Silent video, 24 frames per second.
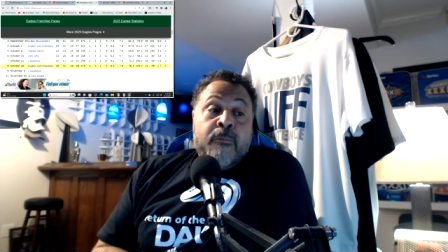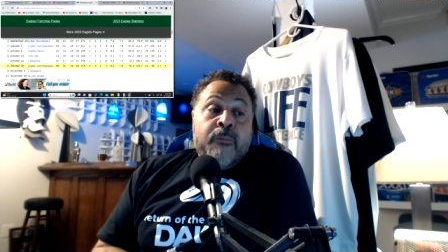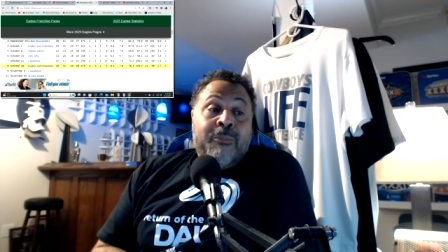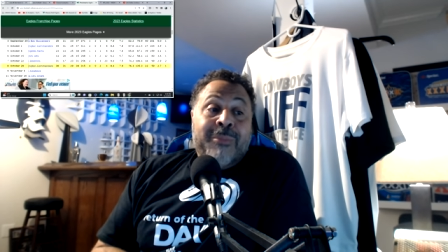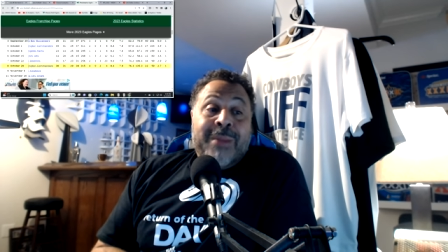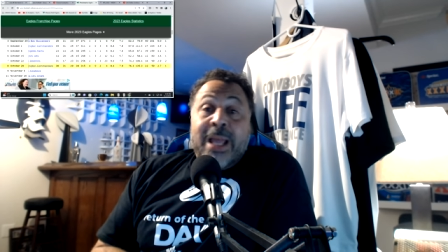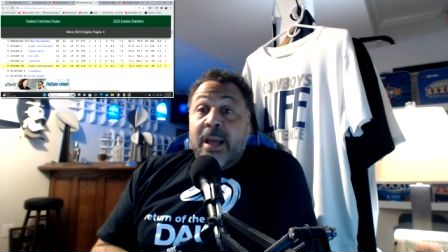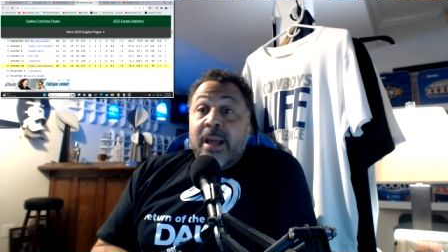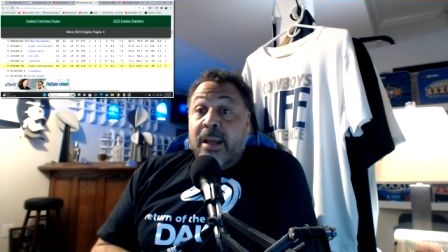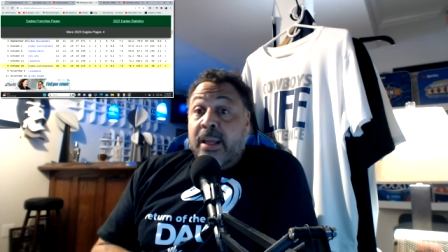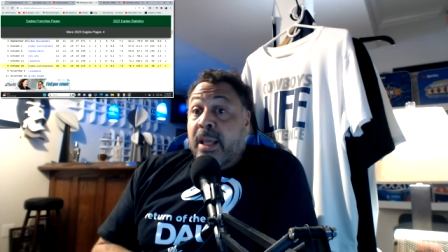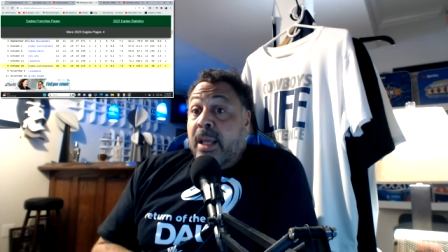
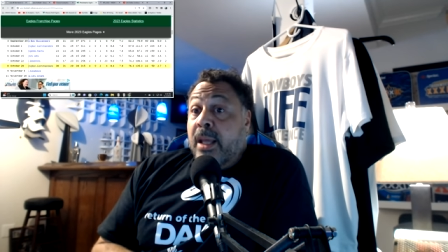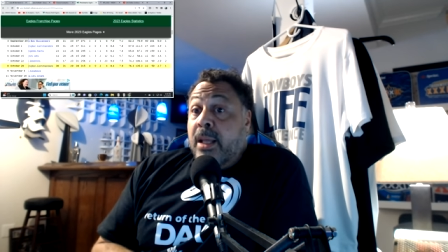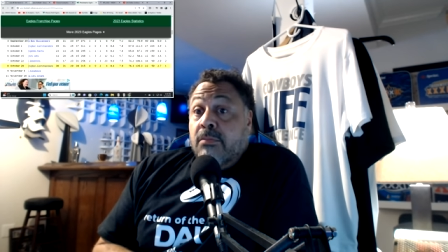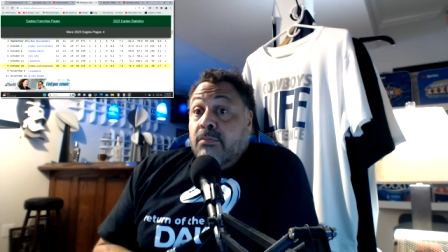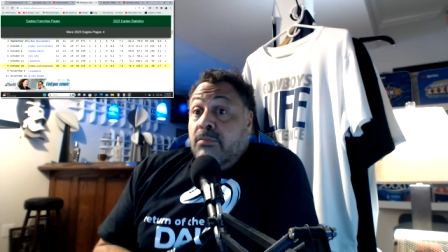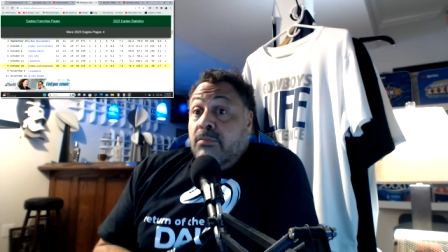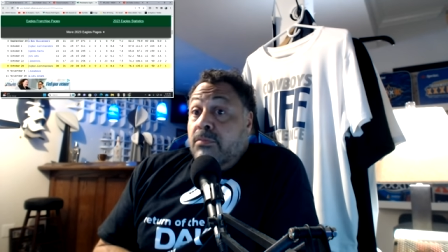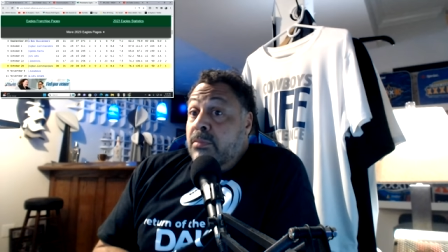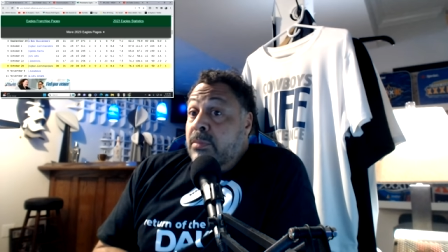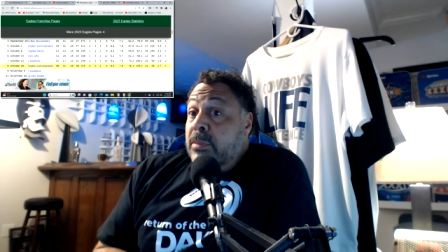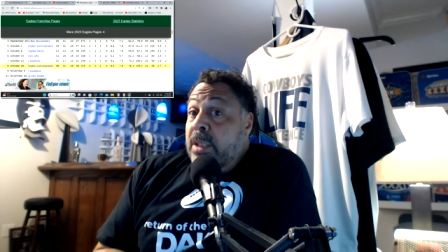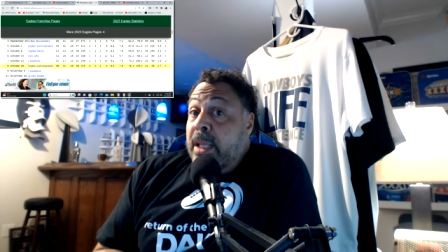Now, again,
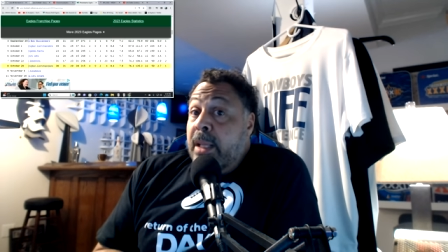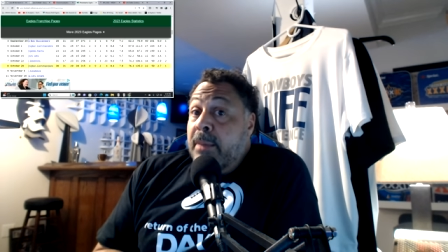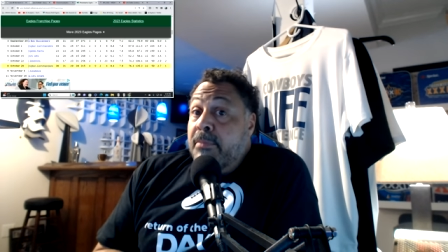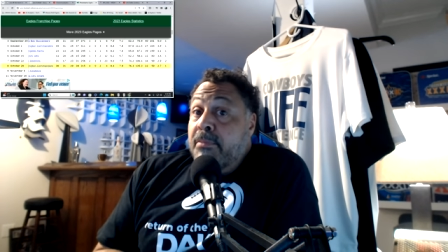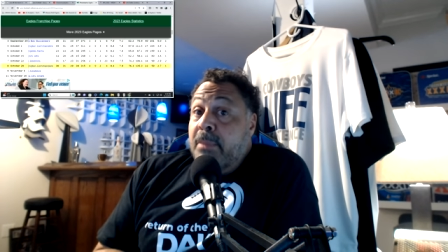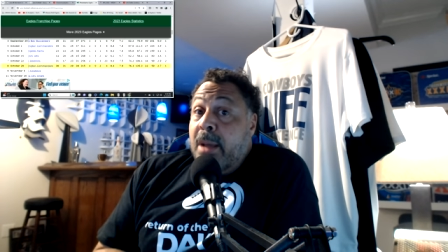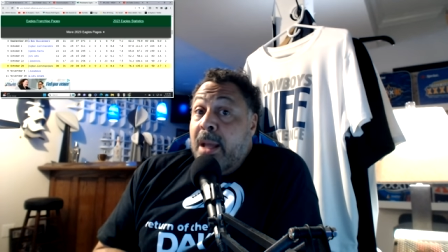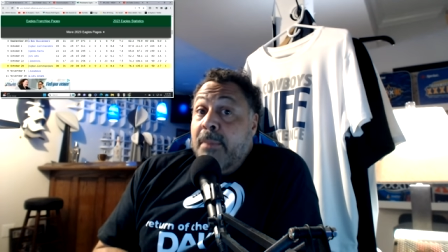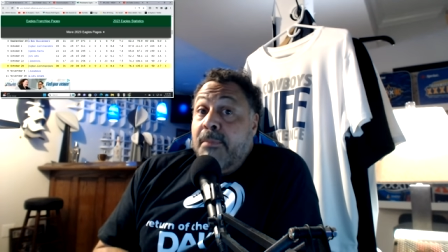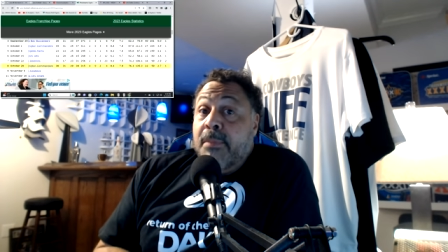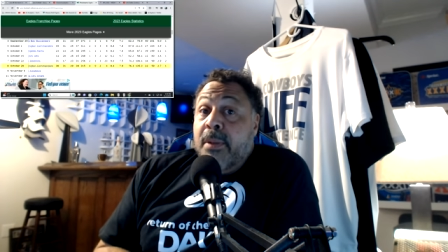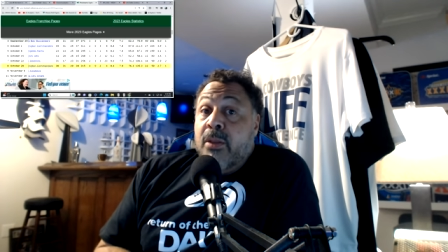it
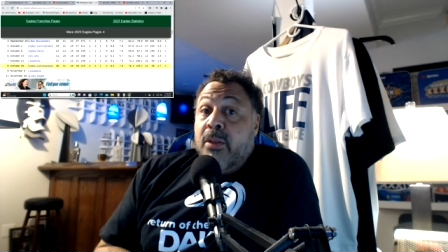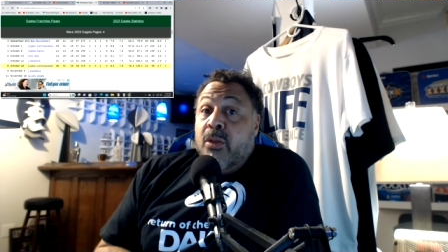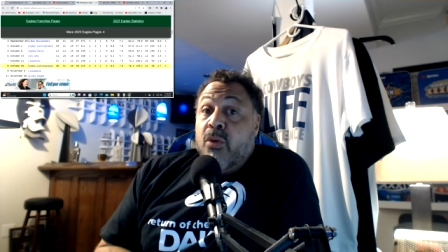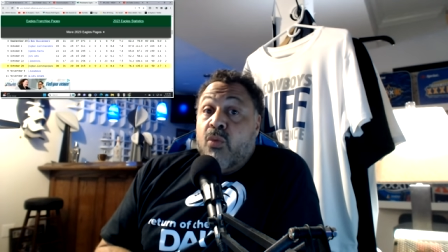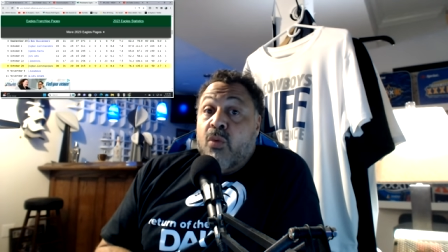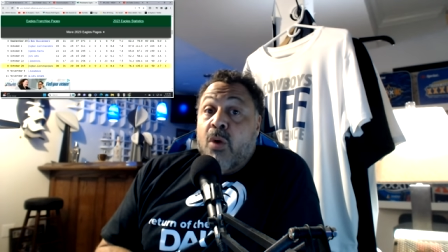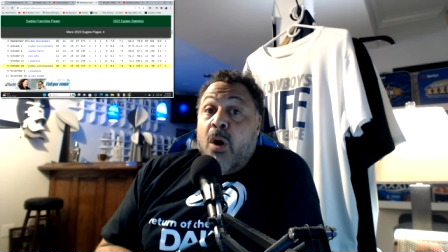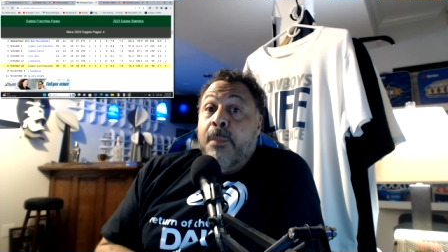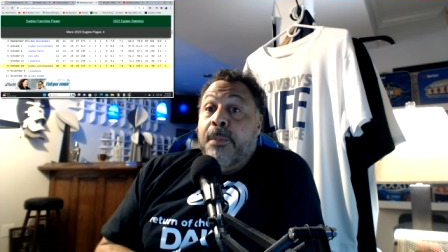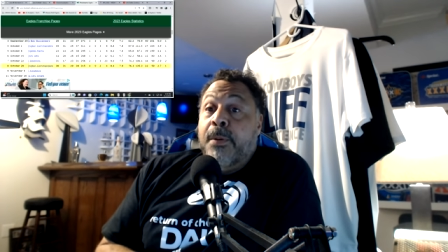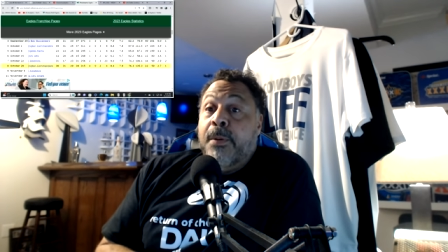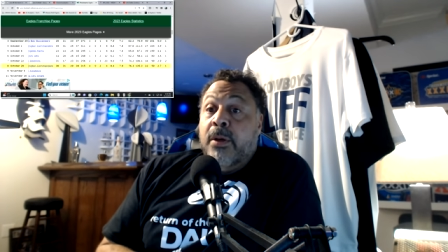might be the
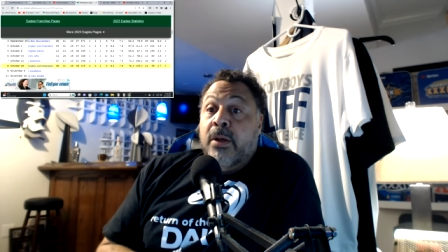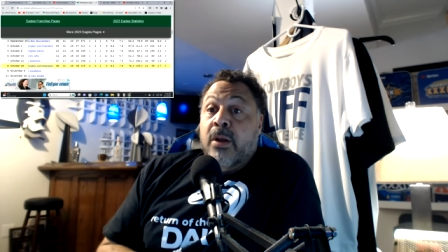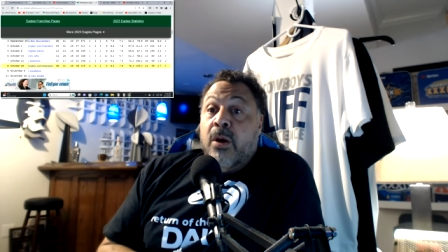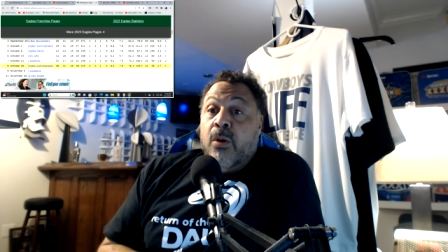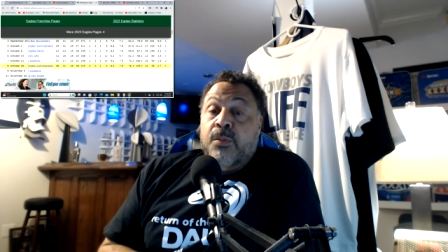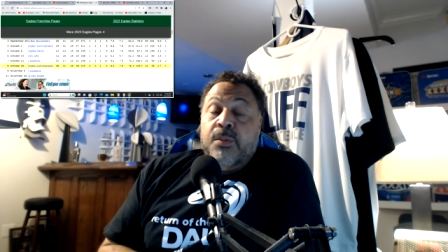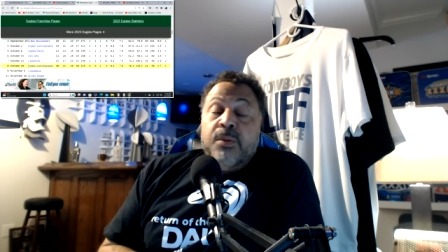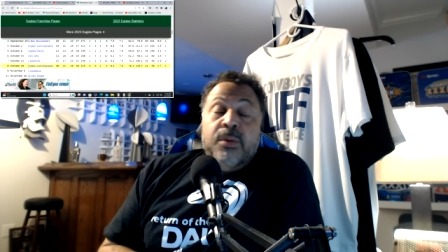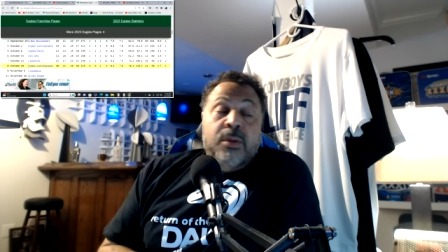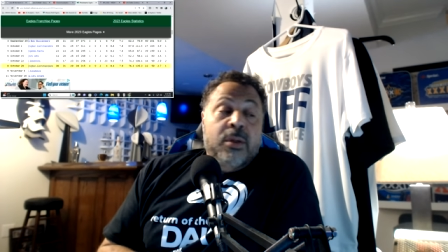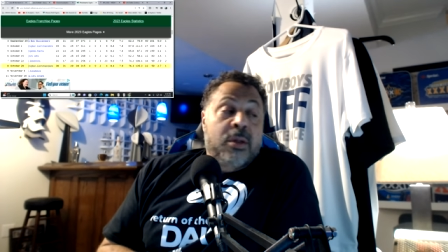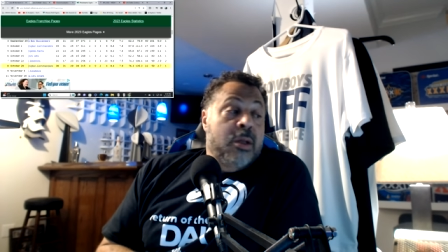rope a
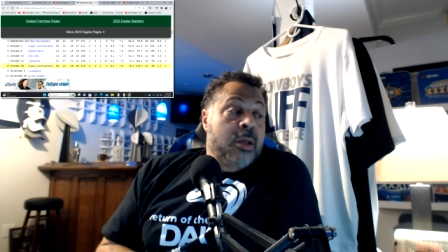dope,